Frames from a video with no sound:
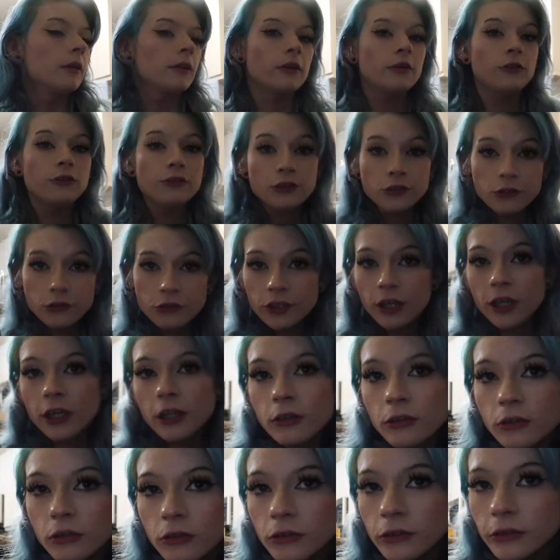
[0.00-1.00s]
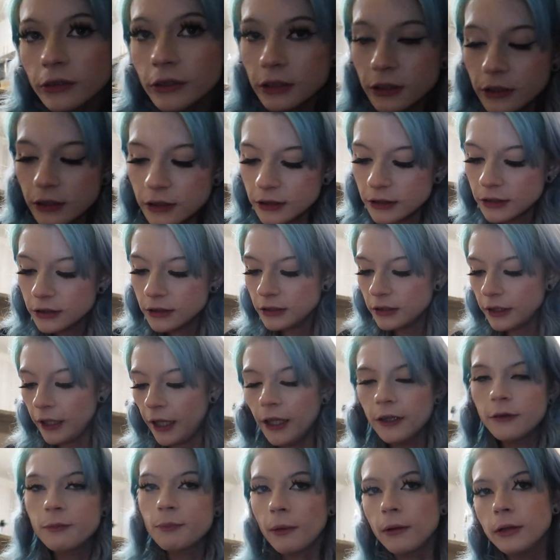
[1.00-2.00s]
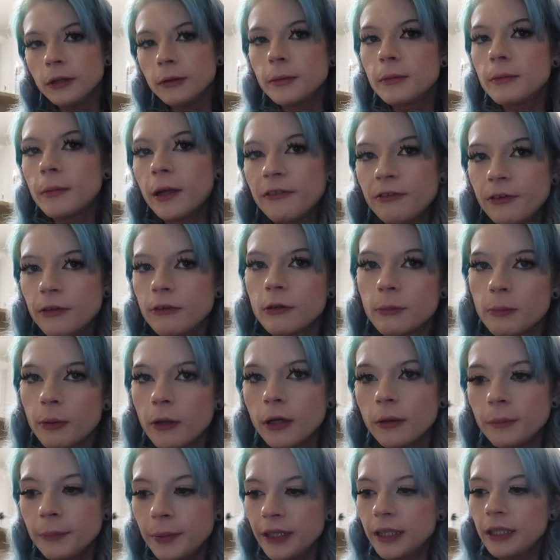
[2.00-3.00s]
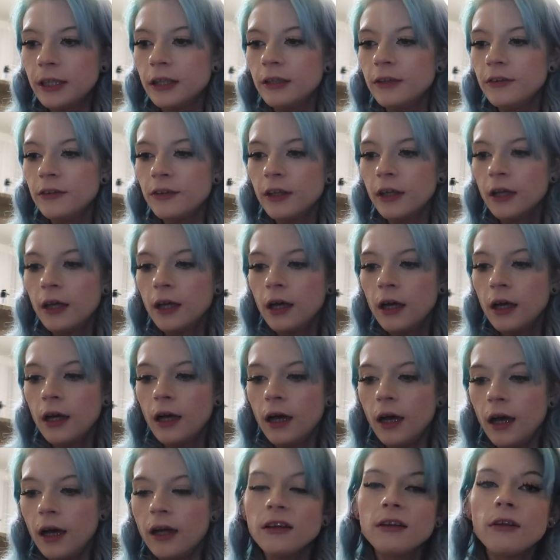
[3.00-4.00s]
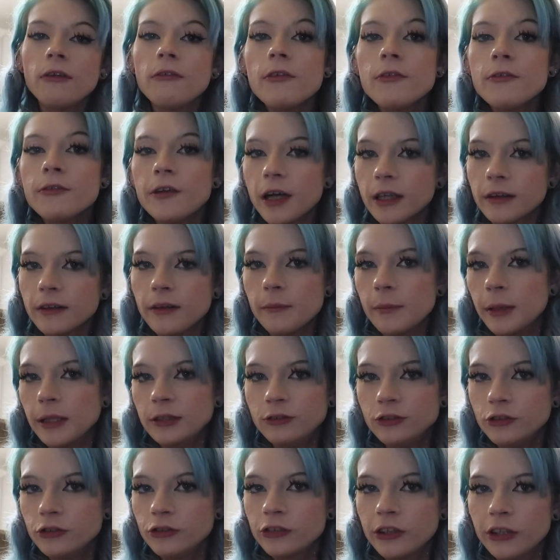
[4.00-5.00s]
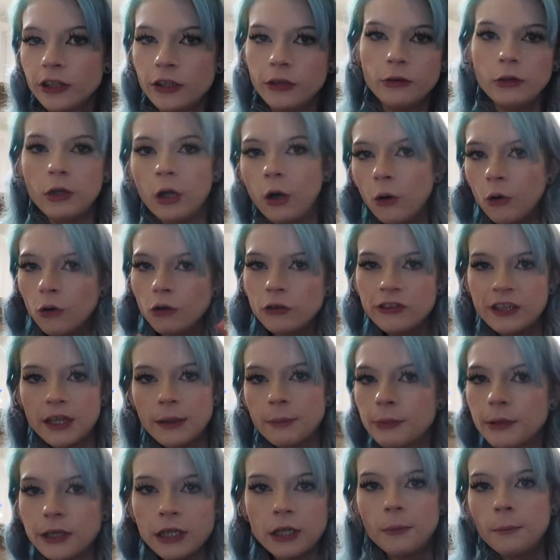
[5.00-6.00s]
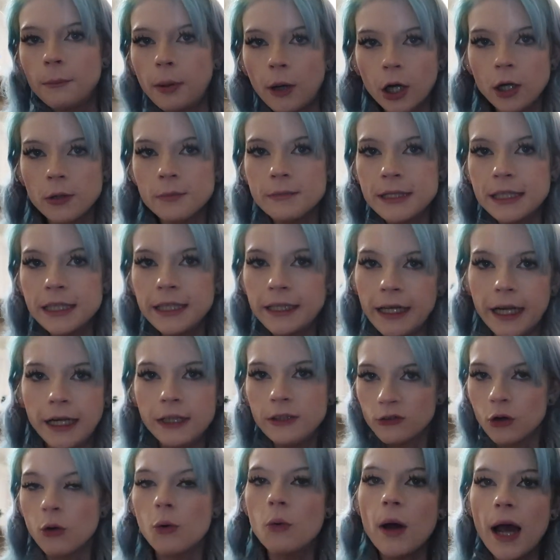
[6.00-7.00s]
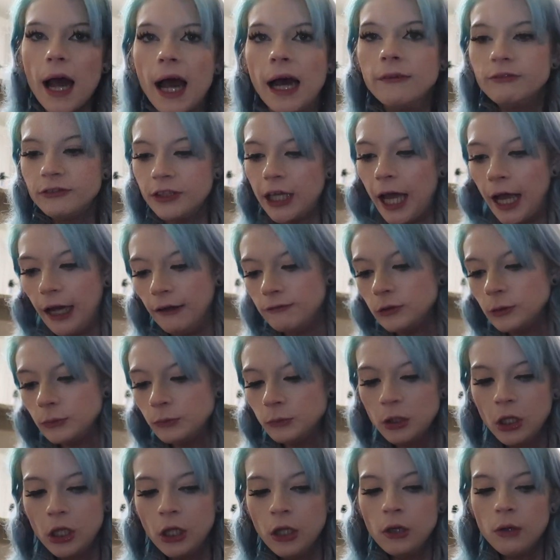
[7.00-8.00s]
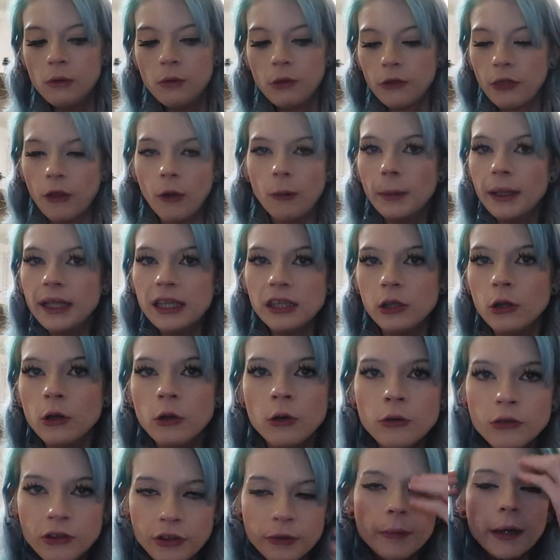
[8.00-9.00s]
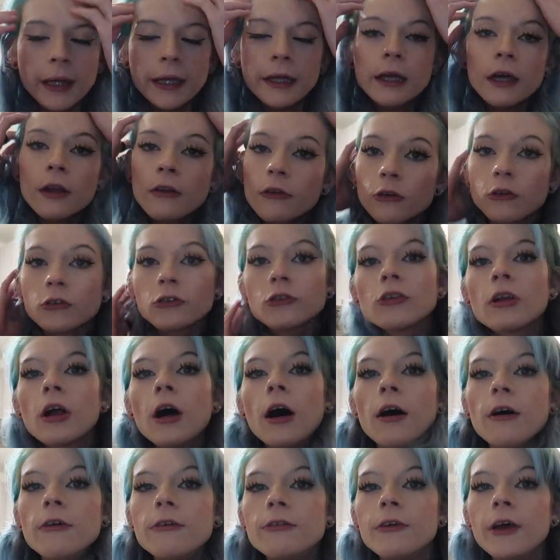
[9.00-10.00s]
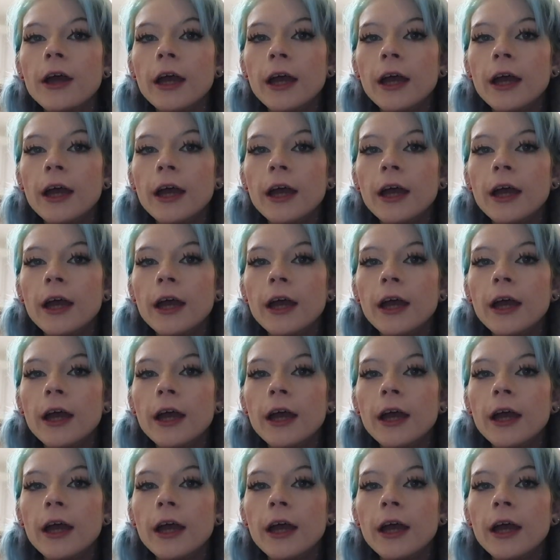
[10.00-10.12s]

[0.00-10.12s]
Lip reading: The shoe tunnel has probably been my favorite part because I love the fact that my shoes can go in a whole separate compartment and I don't have to have them with all my clothes and my other stuff.